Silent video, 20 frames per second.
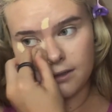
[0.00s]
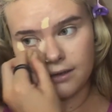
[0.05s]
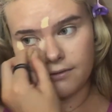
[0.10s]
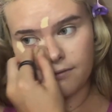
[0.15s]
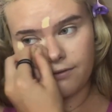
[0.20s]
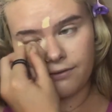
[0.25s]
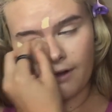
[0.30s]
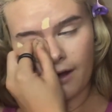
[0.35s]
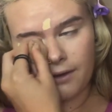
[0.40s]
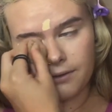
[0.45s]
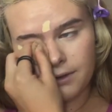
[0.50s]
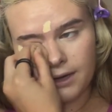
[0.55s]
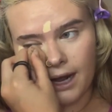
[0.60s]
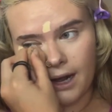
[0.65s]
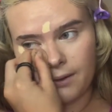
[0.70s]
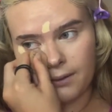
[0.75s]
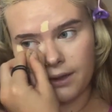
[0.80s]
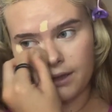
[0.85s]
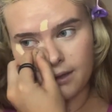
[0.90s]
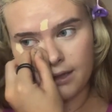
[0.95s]
found
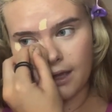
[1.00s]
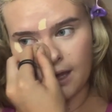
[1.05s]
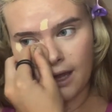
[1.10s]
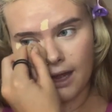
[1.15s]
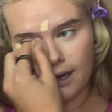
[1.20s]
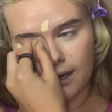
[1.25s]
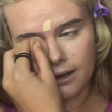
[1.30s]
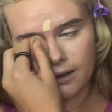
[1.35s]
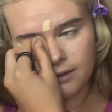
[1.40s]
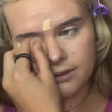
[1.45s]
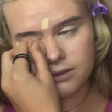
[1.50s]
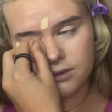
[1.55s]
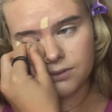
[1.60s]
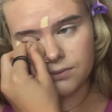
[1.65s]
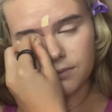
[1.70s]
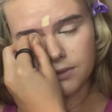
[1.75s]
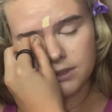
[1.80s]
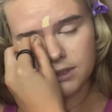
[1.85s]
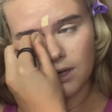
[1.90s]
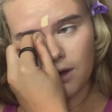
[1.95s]
out in the end
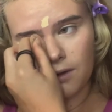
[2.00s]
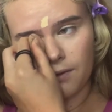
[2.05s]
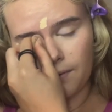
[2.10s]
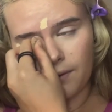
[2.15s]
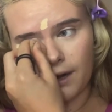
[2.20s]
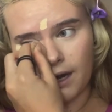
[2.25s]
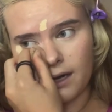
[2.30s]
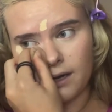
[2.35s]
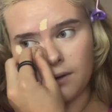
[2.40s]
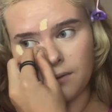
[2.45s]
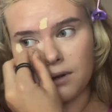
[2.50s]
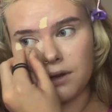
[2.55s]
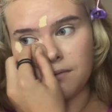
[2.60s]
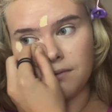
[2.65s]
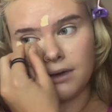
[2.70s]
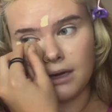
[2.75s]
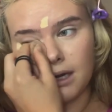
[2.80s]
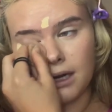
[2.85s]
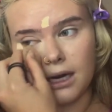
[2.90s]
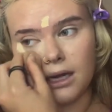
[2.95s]
result that I don't
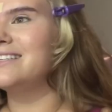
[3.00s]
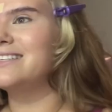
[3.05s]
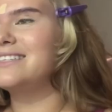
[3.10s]
even need it.